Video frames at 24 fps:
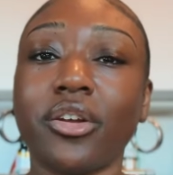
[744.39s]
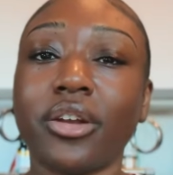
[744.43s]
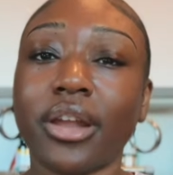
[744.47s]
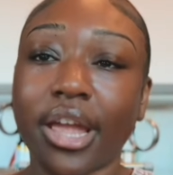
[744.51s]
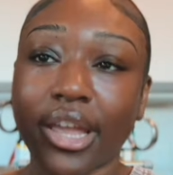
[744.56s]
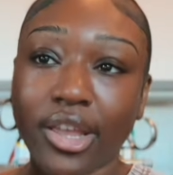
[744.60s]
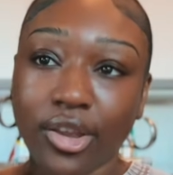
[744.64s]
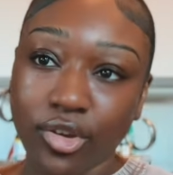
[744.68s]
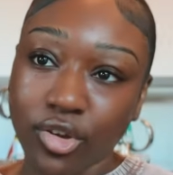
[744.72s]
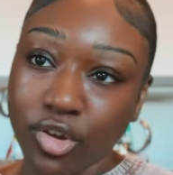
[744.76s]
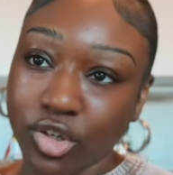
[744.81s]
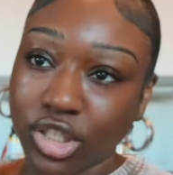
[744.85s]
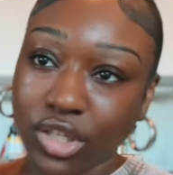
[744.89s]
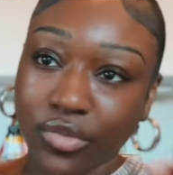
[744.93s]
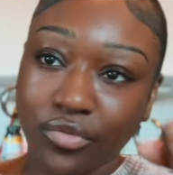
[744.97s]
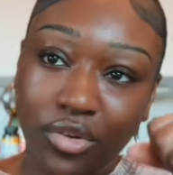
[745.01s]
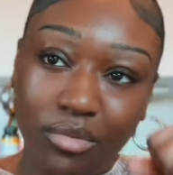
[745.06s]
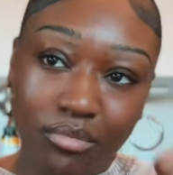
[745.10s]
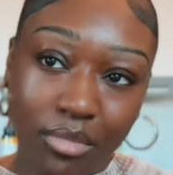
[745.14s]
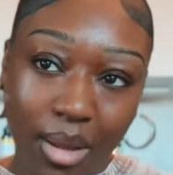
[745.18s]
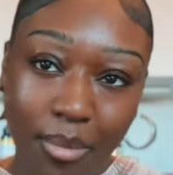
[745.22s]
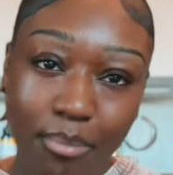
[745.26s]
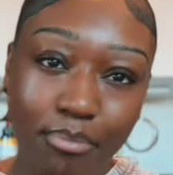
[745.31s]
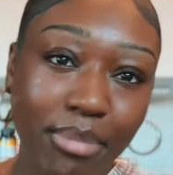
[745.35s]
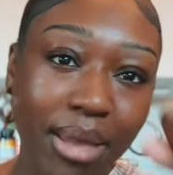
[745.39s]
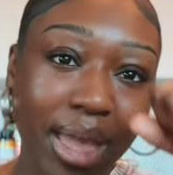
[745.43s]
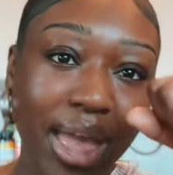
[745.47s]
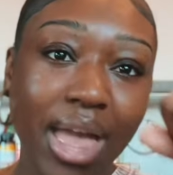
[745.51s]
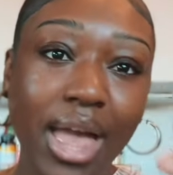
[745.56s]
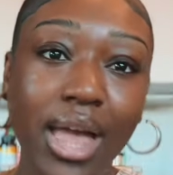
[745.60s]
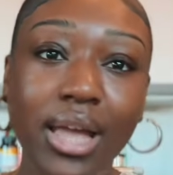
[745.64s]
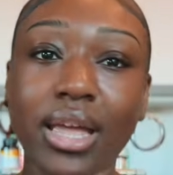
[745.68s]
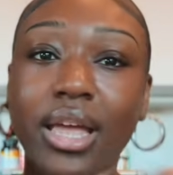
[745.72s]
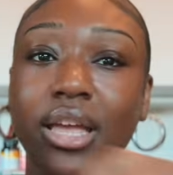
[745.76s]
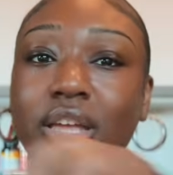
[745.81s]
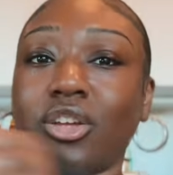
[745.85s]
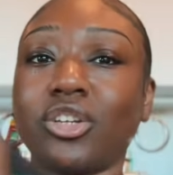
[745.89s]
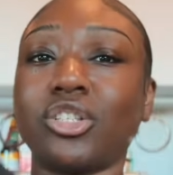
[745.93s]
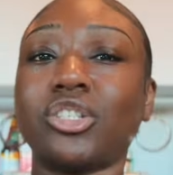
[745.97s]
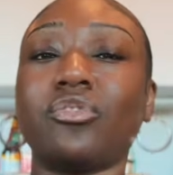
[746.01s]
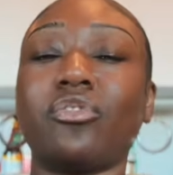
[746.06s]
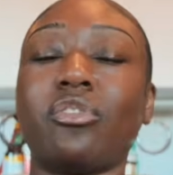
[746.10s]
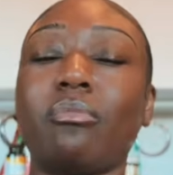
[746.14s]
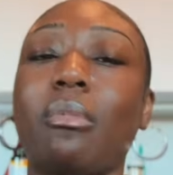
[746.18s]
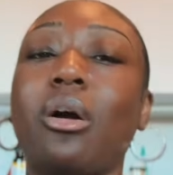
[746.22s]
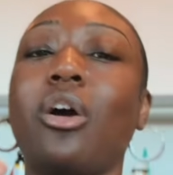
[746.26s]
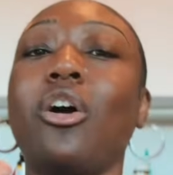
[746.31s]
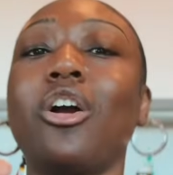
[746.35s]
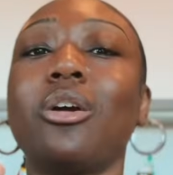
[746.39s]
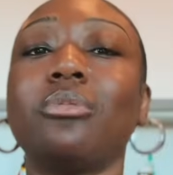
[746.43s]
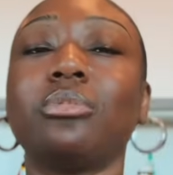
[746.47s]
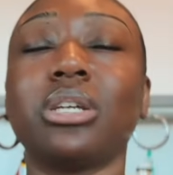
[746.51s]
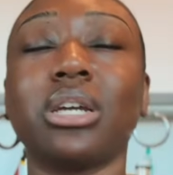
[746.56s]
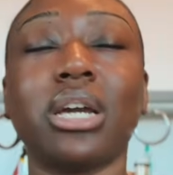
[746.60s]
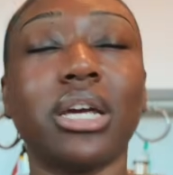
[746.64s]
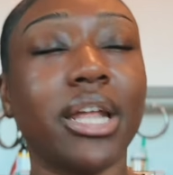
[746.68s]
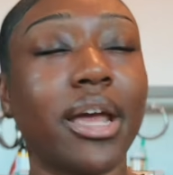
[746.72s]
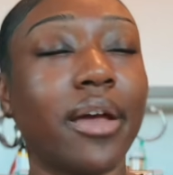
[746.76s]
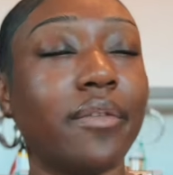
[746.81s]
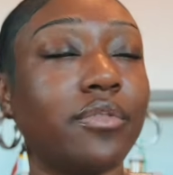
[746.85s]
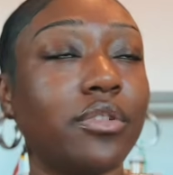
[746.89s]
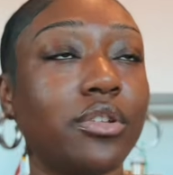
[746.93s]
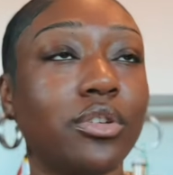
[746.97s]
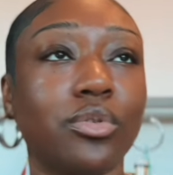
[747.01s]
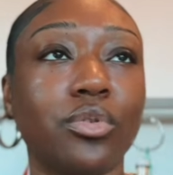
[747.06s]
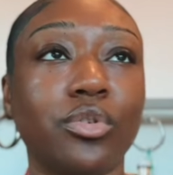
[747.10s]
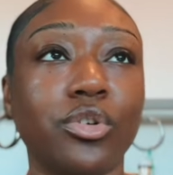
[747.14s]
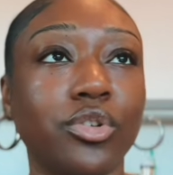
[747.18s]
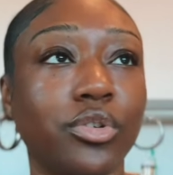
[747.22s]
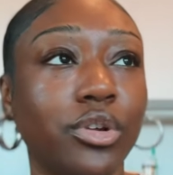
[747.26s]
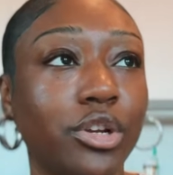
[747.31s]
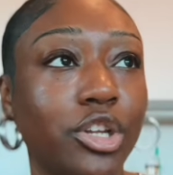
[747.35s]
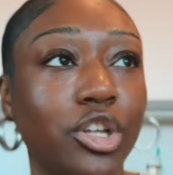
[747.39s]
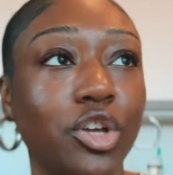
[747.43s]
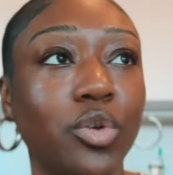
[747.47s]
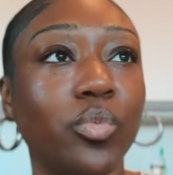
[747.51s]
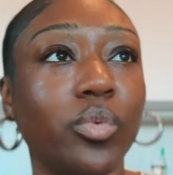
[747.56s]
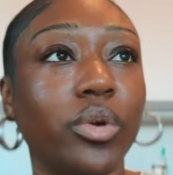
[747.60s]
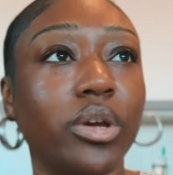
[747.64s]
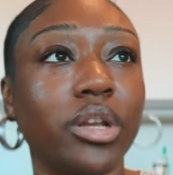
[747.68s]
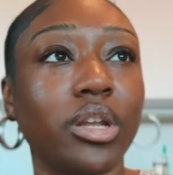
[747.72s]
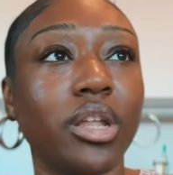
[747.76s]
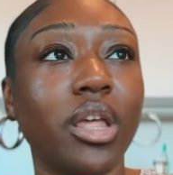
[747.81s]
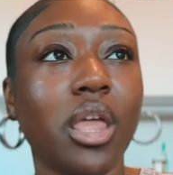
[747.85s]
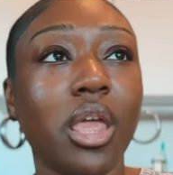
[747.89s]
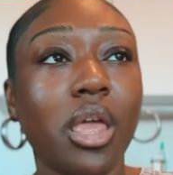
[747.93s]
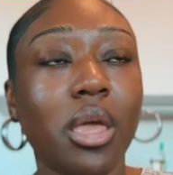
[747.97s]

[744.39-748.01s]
I could use it for my back, I could use it for my arms. I gotta have to order a new one.